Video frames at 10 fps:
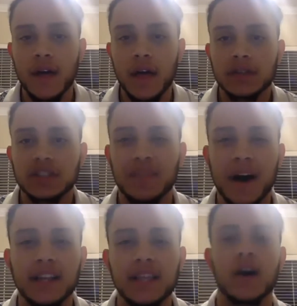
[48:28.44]
somebody
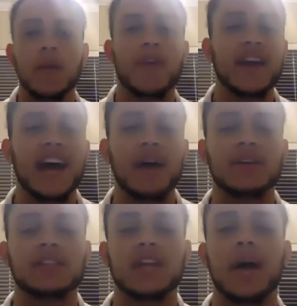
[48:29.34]
right now
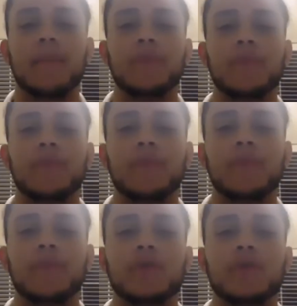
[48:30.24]
is not mute.
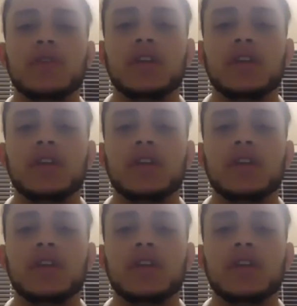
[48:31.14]
And I